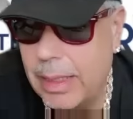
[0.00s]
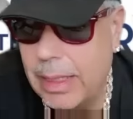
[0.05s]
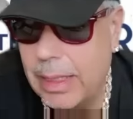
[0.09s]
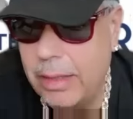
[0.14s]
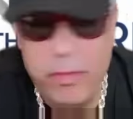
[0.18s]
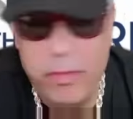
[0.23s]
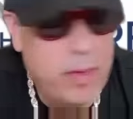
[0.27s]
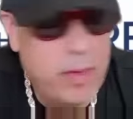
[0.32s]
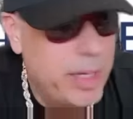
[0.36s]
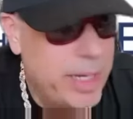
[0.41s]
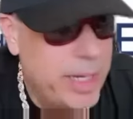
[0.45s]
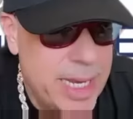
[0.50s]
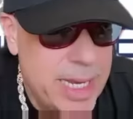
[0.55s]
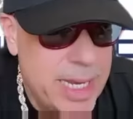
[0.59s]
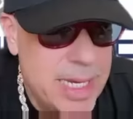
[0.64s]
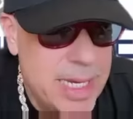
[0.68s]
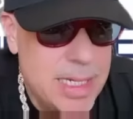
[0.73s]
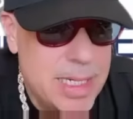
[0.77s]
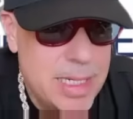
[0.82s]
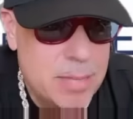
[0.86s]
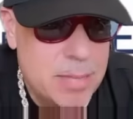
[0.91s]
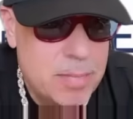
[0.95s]
If he
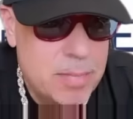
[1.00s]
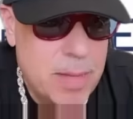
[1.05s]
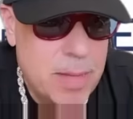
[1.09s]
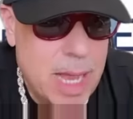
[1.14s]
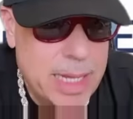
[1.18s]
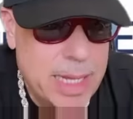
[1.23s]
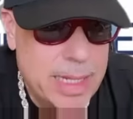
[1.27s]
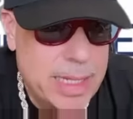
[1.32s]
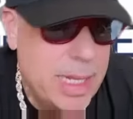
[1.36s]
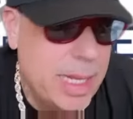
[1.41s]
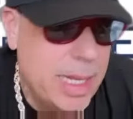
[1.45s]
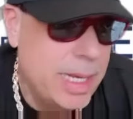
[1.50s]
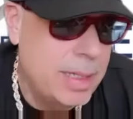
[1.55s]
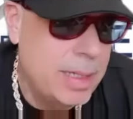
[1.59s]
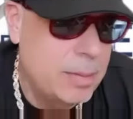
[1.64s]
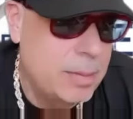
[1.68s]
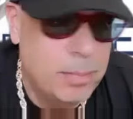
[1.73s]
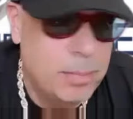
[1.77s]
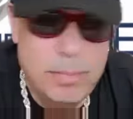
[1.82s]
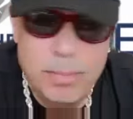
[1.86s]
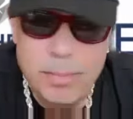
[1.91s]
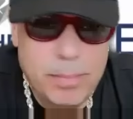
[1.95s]
is, I think
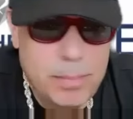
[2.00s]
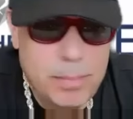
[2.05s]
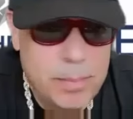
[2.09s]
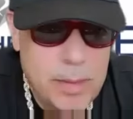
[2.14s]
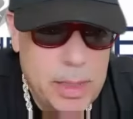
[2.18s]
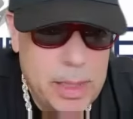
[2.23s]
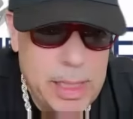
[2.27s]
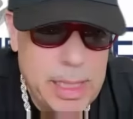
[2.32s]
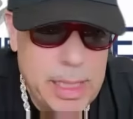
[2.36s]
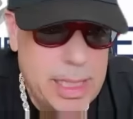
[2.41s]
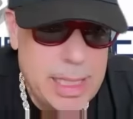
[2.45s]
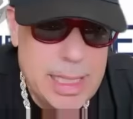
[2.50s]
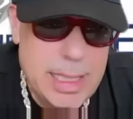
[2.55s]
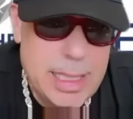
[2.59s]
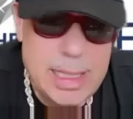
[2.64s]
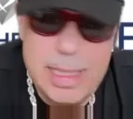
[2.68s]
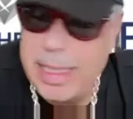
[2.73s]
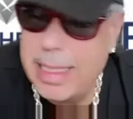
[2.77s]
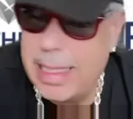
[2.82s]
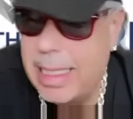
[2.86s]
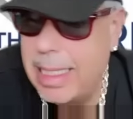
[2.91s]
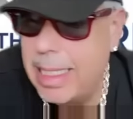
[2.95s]

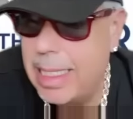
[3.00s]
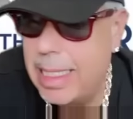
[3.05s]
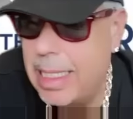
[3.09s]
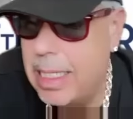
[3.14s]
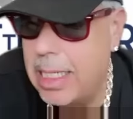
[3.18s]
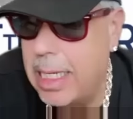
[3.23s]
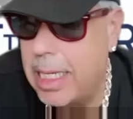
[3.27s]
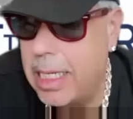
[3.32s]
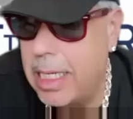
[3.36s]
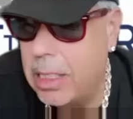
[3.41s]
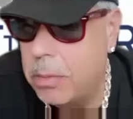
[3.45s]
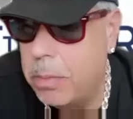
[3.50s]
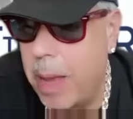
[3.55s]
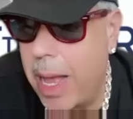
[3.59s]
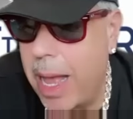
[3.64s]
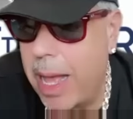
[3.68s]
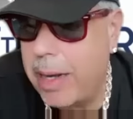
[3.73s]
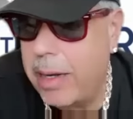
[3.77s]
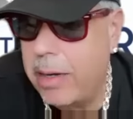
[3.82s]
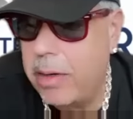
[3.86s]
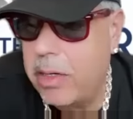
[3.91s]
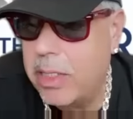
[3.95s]
his
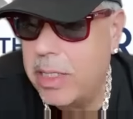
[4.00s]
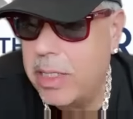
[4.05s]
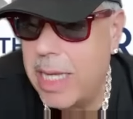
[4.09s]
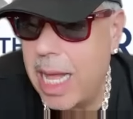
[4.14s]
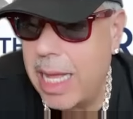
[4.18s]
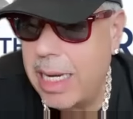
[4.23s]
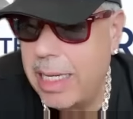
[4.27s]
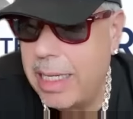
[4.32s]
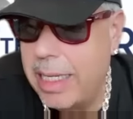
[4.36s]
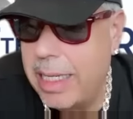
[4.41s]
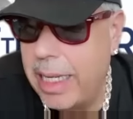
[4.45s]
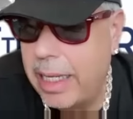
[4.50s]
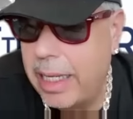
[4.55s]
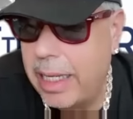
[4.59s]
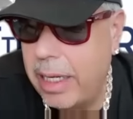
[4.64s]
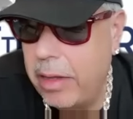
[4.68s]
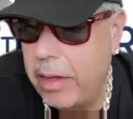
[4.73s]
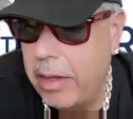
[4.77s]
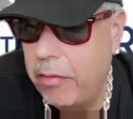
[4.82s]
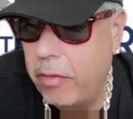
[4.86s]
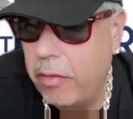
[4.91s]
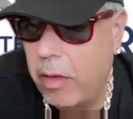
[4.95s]
pattern is not
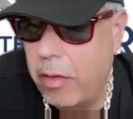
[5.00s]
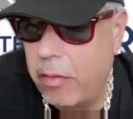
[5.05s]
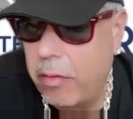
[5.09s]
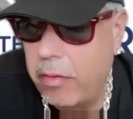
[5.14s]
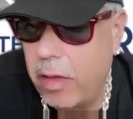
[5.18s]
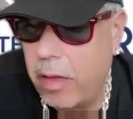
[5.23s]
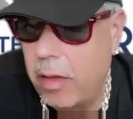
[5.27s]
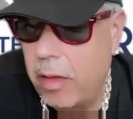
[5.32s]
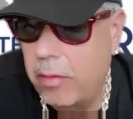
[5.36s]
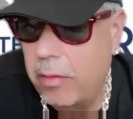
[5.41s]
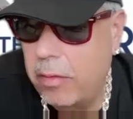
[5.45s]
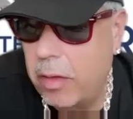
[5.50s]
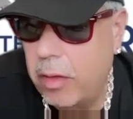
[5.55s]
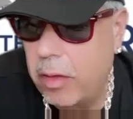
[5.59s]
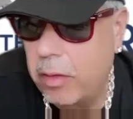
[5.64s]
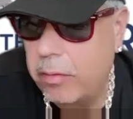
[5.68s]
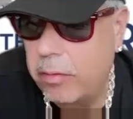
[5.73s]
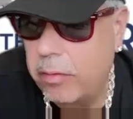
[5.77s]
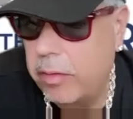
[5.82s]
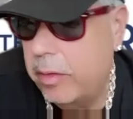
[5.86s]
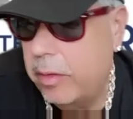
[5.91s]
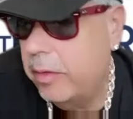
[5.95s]
indicative of
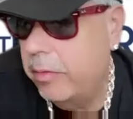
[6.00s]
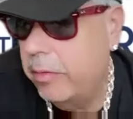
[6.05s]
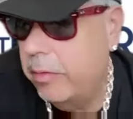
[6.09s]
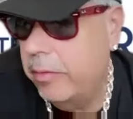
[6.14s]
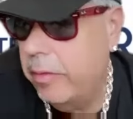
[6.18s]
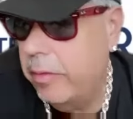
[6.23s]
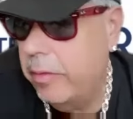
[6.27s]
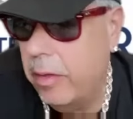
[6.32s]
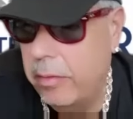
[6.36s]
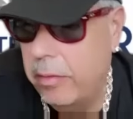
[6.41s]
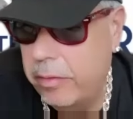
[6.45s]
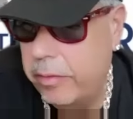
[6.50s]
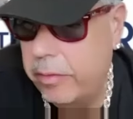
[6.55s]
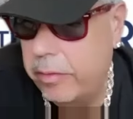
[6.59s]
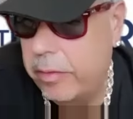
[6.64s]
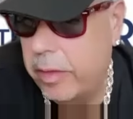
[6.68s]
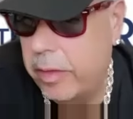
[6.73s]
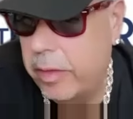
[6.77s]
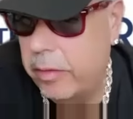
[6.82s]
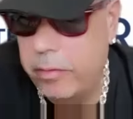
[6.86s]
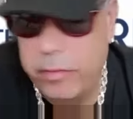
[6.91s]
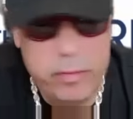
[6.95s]

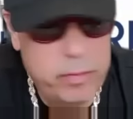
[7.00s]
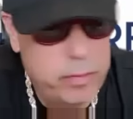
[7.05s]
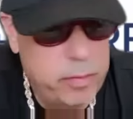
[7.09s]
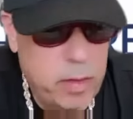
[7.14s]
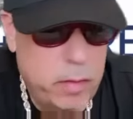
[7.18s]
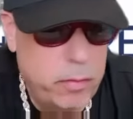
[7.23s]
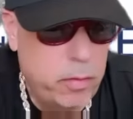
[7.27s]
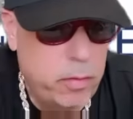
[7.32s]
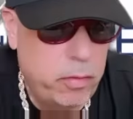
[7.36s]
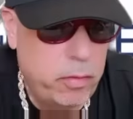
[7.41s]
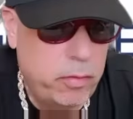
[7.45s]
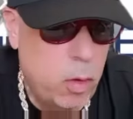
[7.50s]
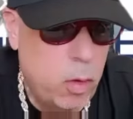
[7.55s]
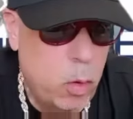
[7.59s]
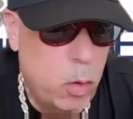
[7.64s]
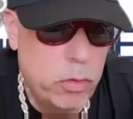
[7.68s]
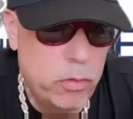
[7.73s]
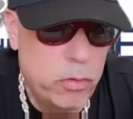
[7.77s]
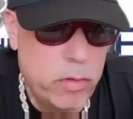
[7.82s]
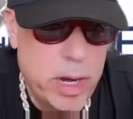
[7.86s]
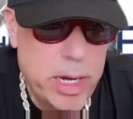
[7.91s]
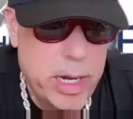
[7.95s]
a
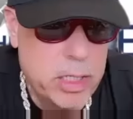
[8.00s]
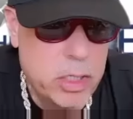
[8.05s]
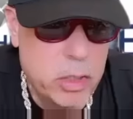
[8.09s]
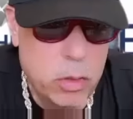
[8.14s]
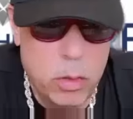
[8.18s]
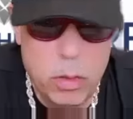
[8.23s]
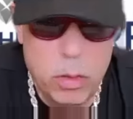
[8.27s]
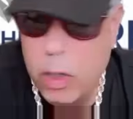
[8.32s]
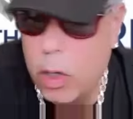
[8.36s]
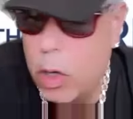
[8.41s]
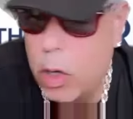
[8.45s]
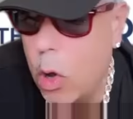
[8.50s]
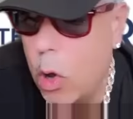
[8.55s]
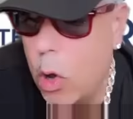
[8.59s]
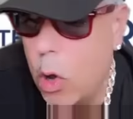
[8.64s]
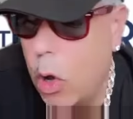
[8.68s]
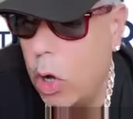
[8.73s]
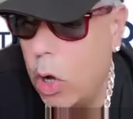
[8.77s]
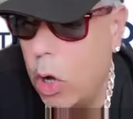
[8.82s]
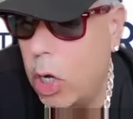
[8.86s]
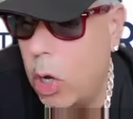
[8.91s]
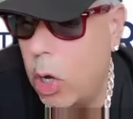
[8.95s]
forward race or
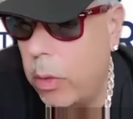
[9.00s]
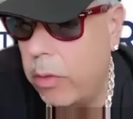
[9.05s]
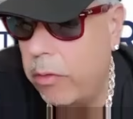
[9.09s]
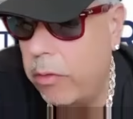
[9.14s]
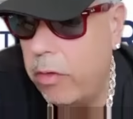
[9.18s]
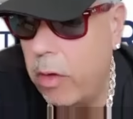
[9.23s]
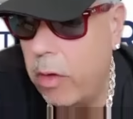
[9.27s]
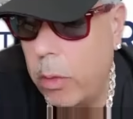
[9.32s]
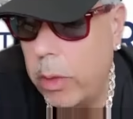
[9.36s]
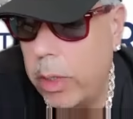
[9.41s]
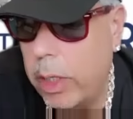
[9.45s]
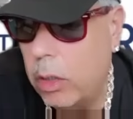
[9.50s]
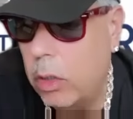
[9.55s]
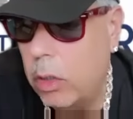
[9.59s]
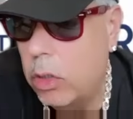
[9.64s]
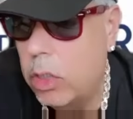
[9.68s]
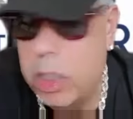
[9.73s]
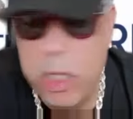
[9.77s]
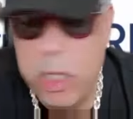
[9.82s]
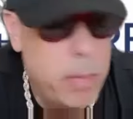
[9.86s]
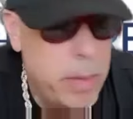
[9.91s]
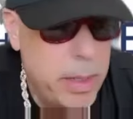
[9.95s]
going forward. It
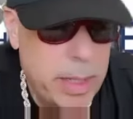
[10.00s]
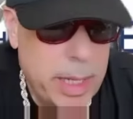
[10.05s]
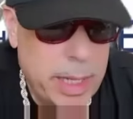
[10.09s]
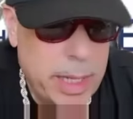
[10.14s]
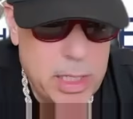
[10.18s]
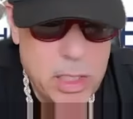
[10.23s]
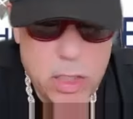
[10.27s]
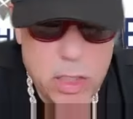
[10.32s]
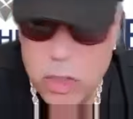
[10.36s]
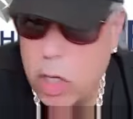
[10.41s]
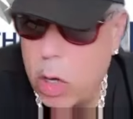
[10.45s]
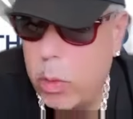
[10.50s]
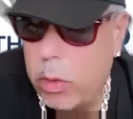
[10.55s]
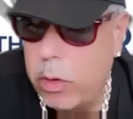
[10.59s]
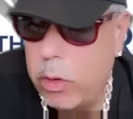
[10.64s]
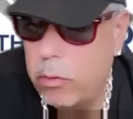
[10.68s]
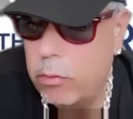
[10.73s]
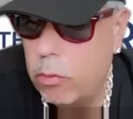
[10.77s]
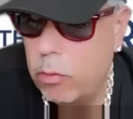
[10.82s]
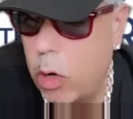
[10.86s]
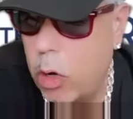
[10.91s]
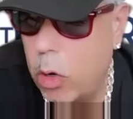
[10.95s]
looks to me like he's going the
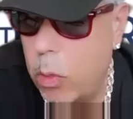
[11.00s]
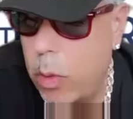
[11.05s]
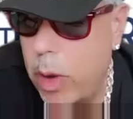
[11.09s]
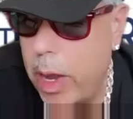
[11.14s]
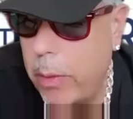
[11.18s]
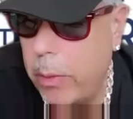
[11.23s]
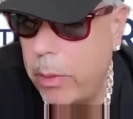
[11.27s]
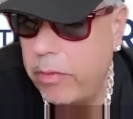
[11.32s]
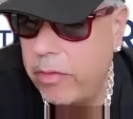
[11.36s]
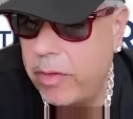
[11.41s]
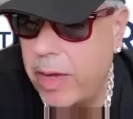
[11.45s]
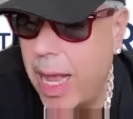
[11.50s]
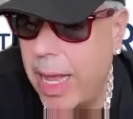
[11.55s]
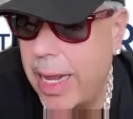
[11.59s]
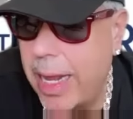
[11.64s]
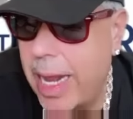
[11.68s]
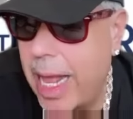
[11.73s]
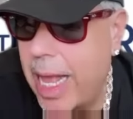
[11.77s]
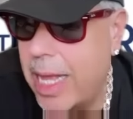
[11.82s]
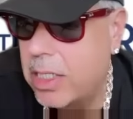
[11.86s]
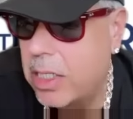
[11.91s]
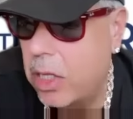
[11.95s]
wrong way. We've
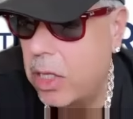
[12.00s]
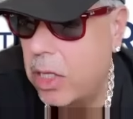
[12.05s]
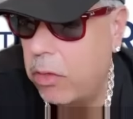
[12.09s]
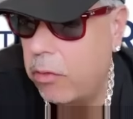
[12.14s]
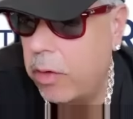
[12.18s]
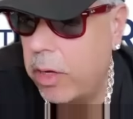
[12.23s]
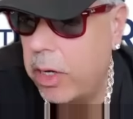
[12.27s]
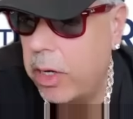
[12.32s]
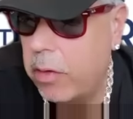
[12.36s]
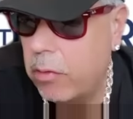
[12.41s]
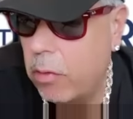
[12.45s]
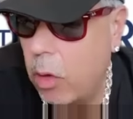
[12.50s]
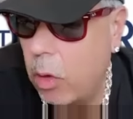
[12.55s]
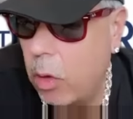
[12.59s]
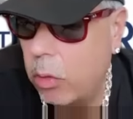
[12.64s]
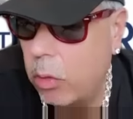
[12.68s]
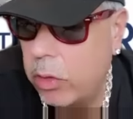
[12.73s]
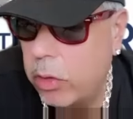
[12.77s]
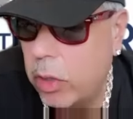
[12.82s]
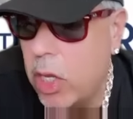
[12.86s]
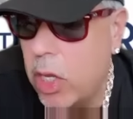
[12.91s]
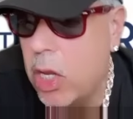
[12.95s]
got, as a
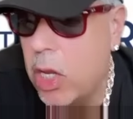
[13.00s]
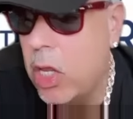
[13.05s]
three-year-old,